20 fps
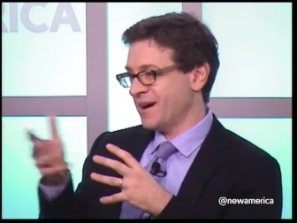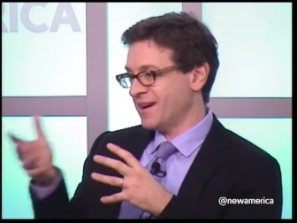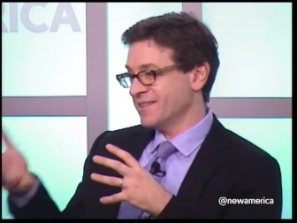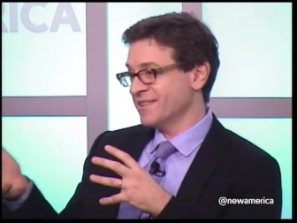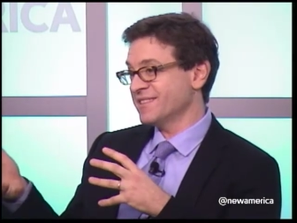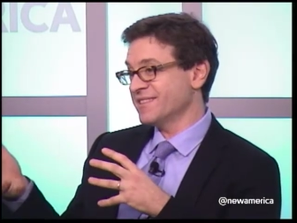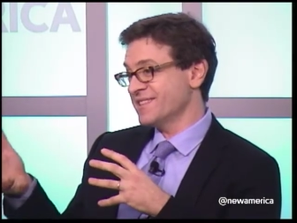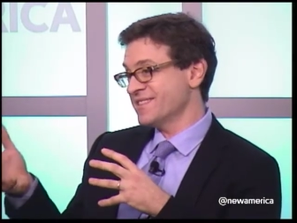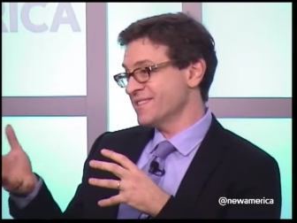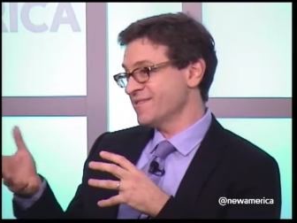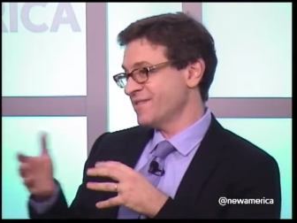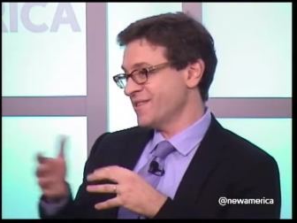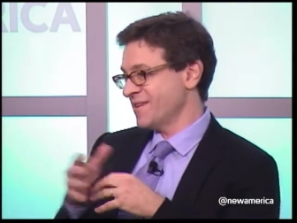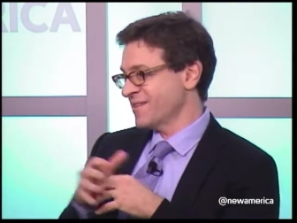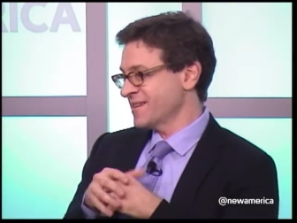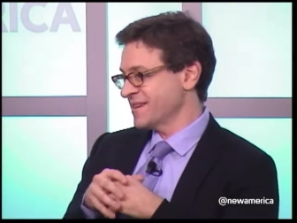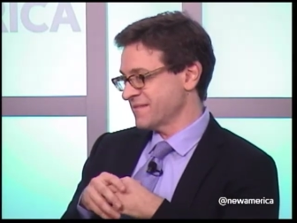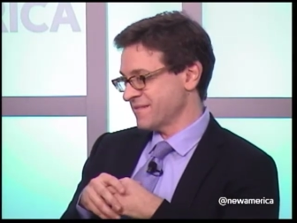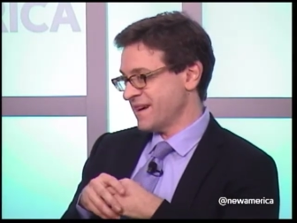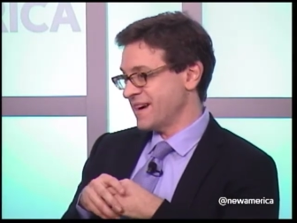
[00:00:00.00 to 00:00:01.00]
other than the
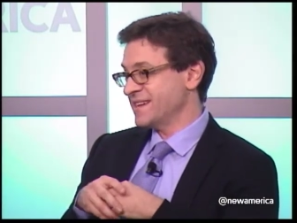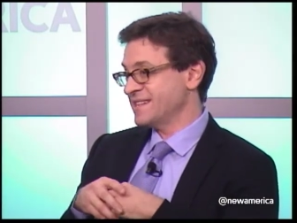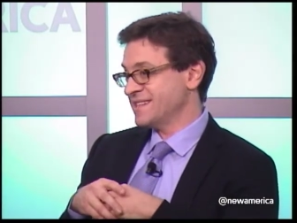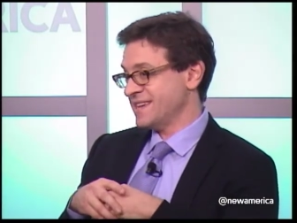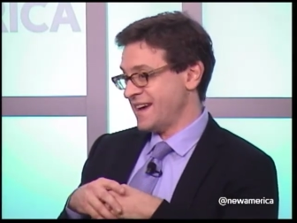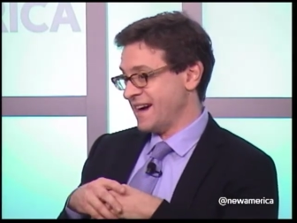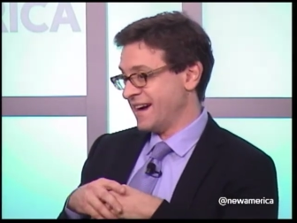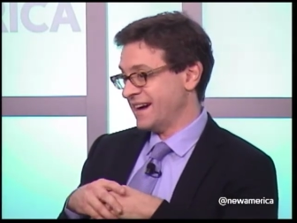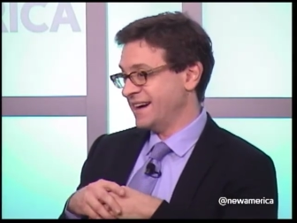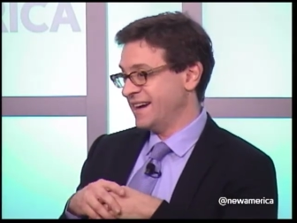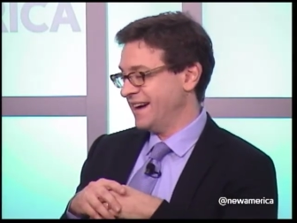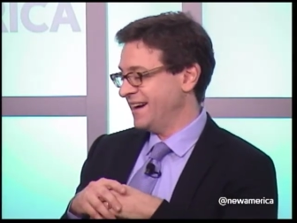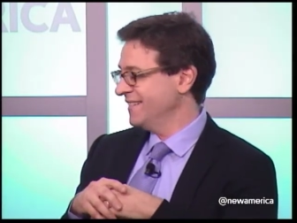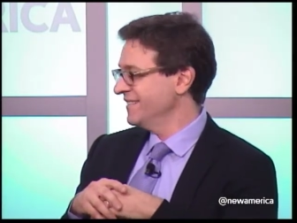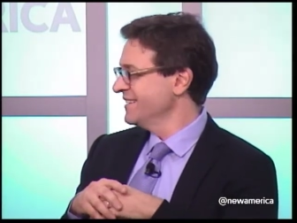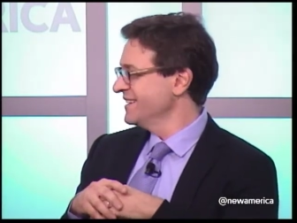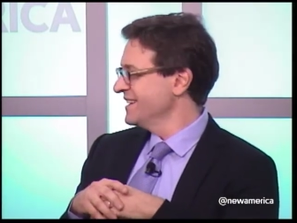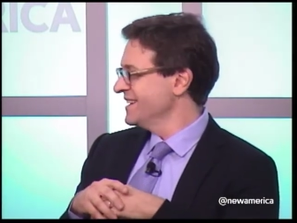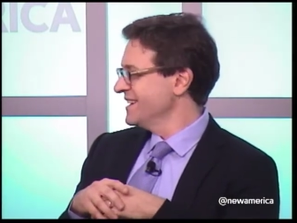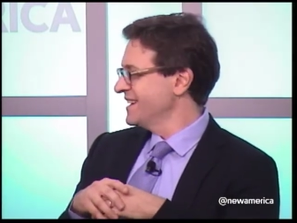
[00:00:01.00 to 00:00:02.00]
Voting Rights Act
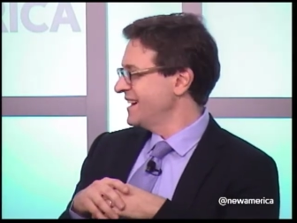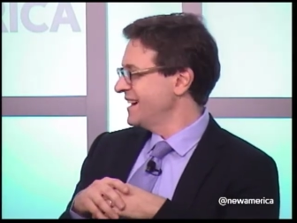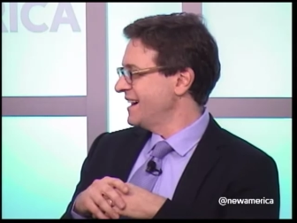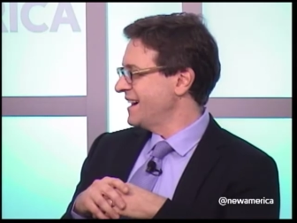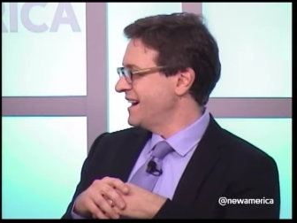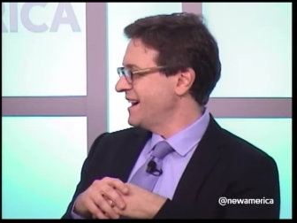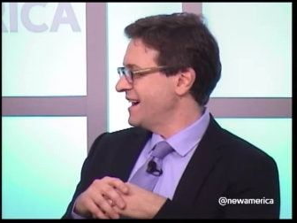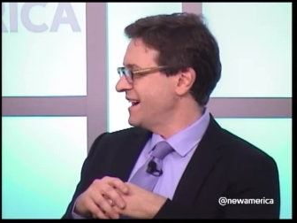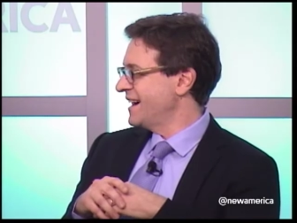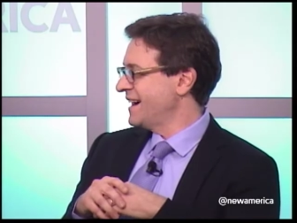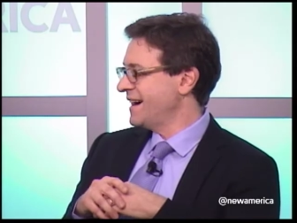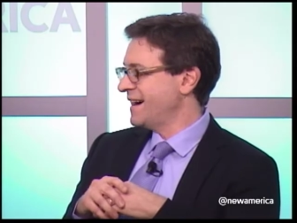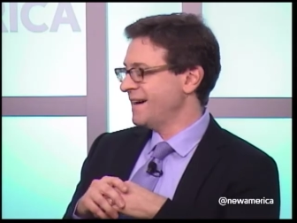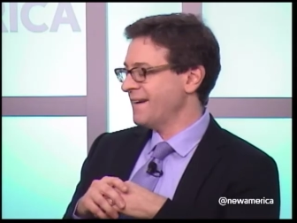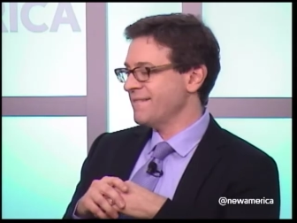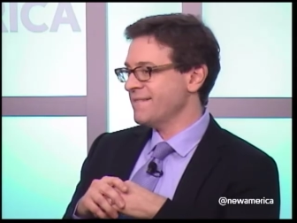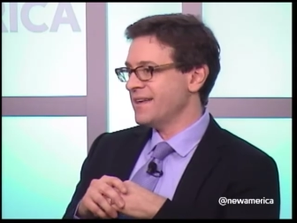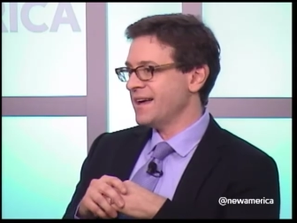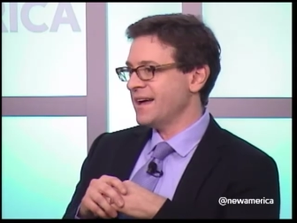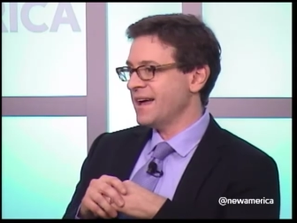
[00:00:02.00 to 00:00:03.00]
now,
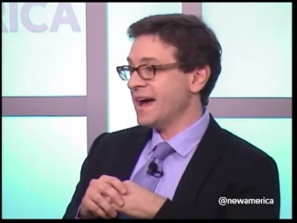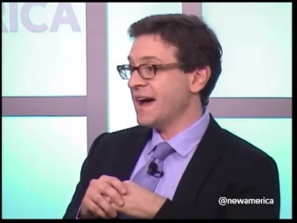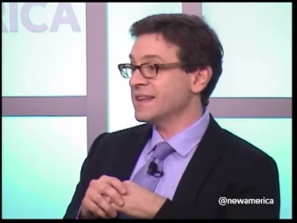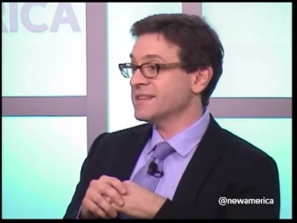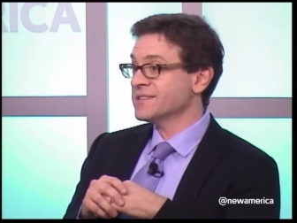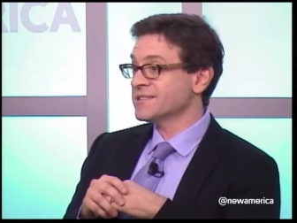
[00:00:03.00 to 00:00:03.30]
has